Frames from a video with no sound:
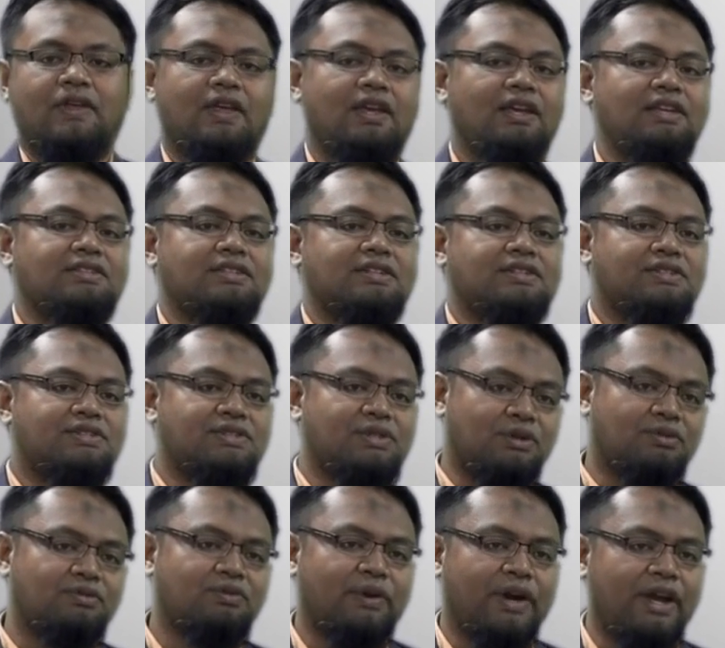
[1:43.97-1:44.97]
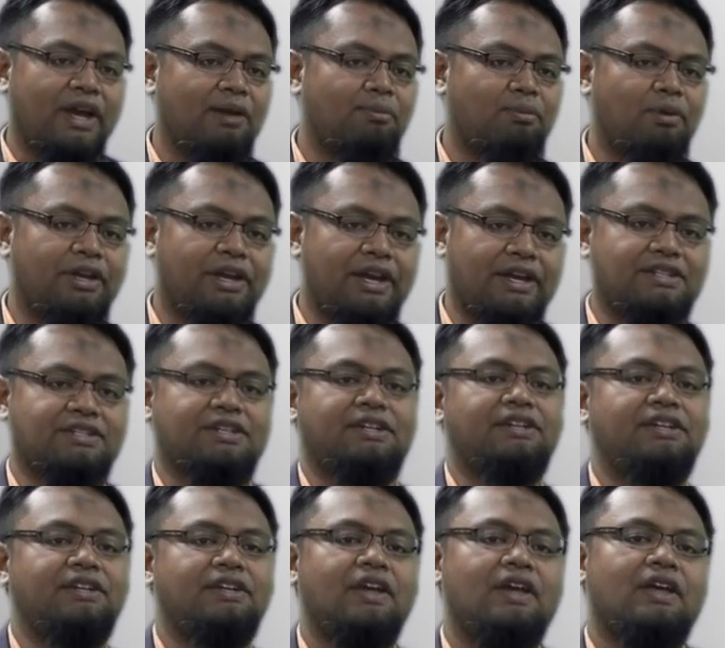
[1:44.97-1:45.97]
is a software
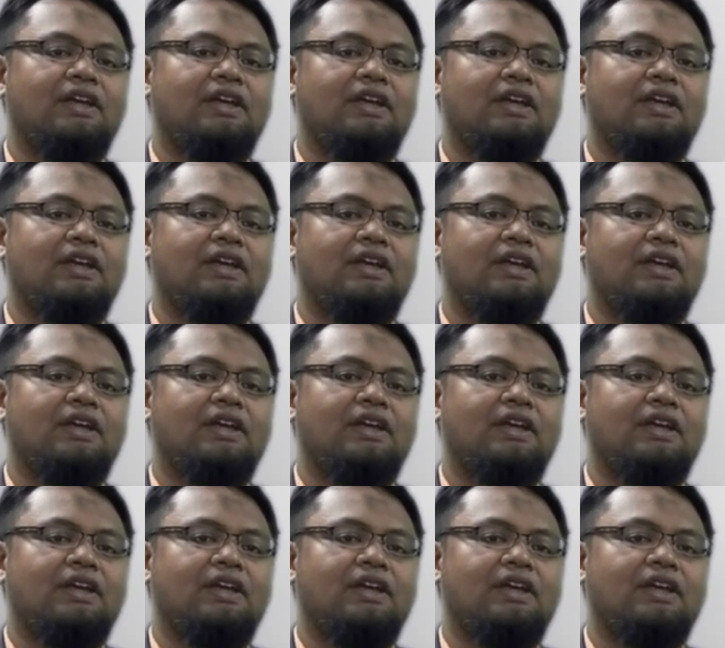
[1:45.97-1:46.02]
application